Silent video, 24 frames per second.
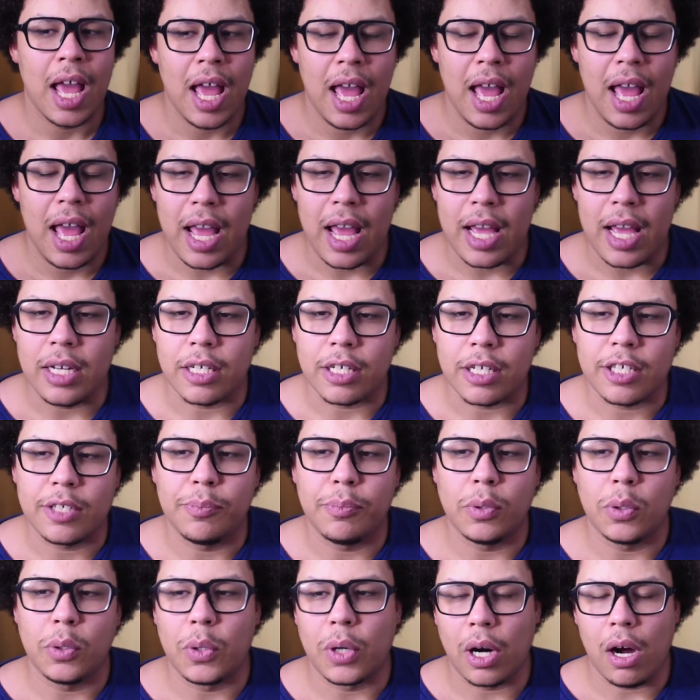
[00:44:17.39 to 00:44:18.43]
and
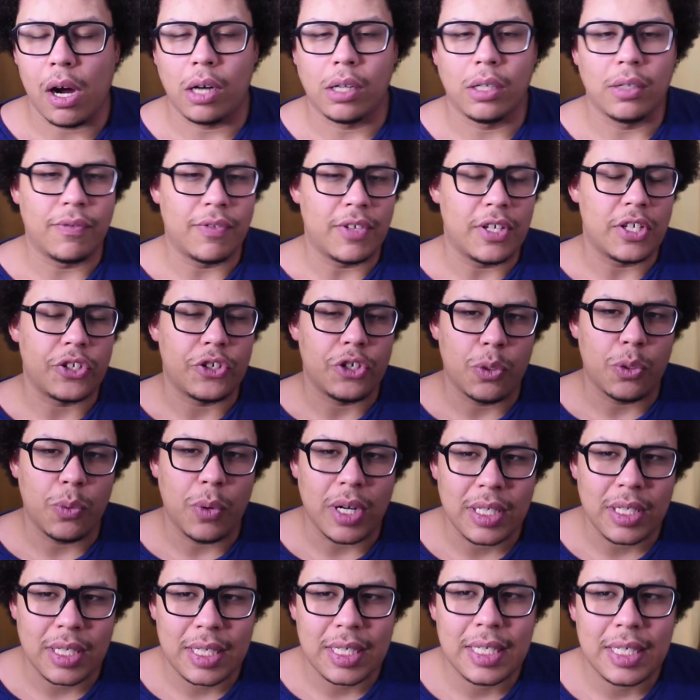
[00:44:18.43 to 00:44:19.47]
explore all of these
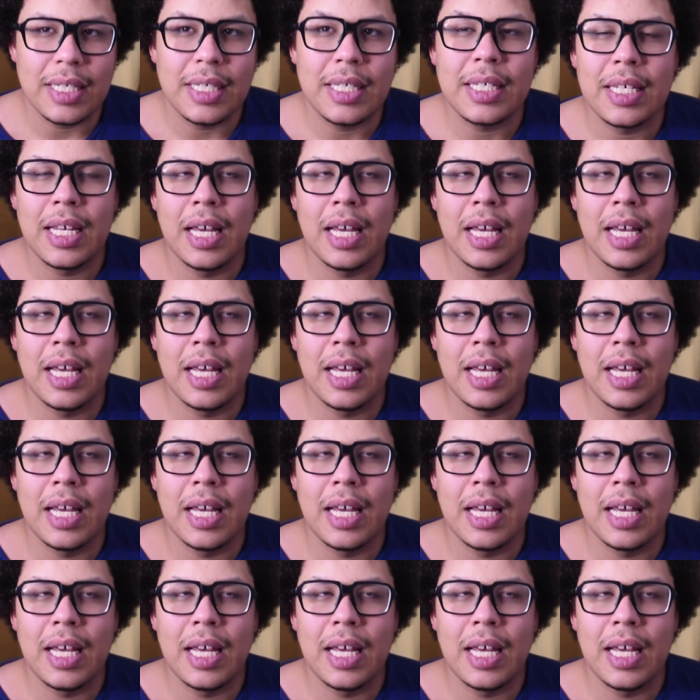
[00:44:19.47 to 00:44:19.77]
nuances